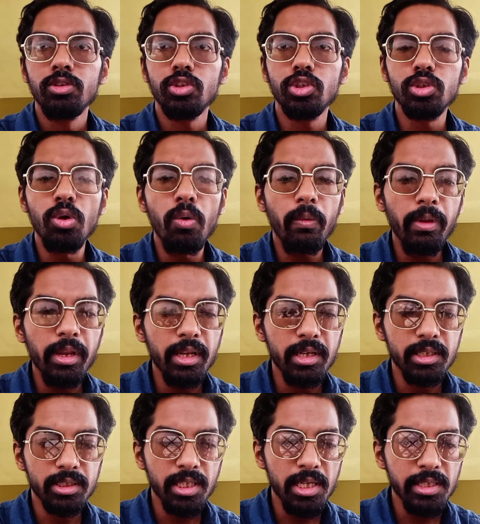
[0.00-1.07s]
So
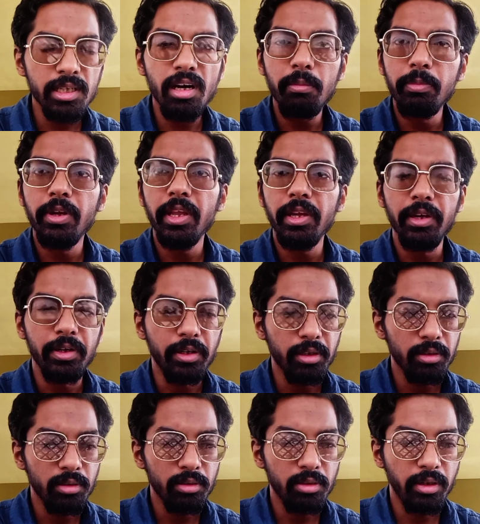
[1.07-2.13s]
trainer, say the update.
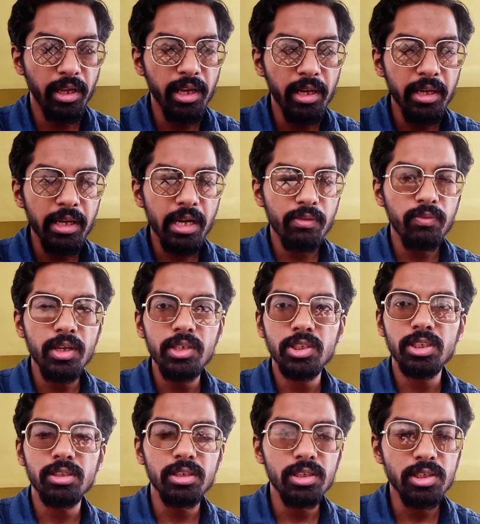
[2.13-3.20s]
Daily
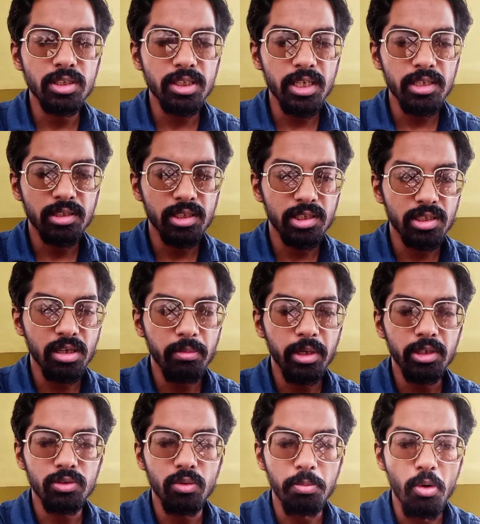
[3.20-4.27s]
Adventure Incense is
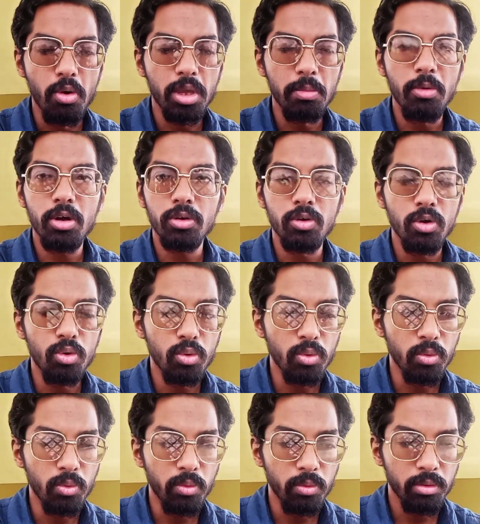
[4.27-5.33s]
coming to Pokemon
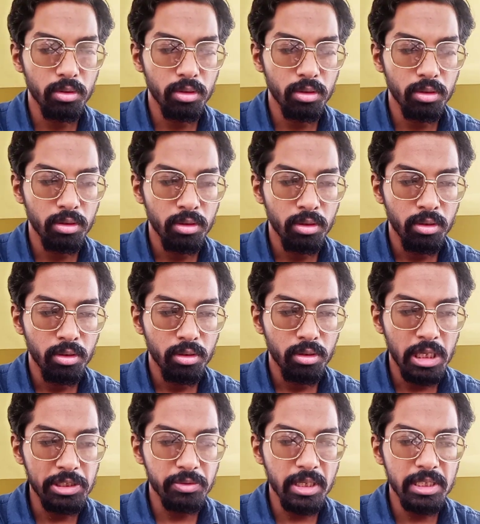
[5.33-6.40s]
Go.
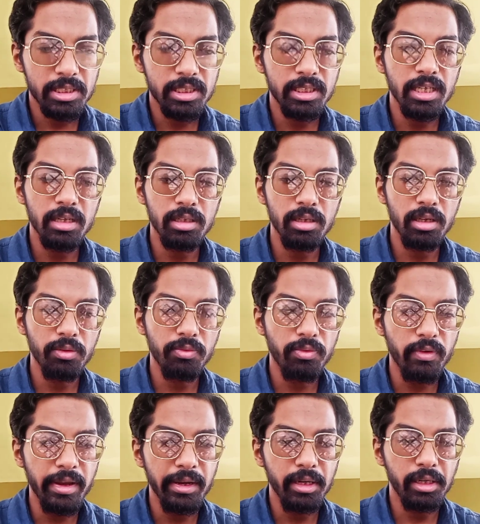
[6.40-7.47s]
As you can see, a
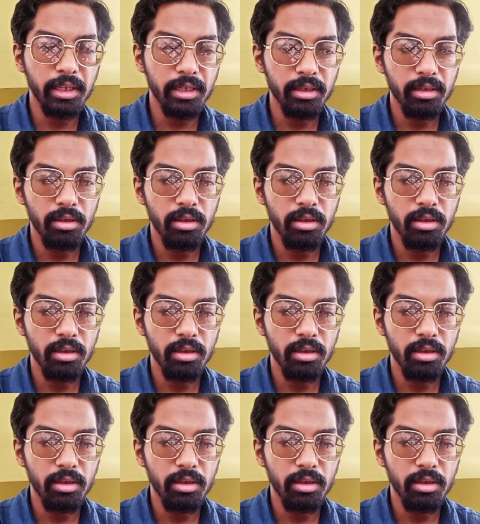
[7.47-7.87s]
different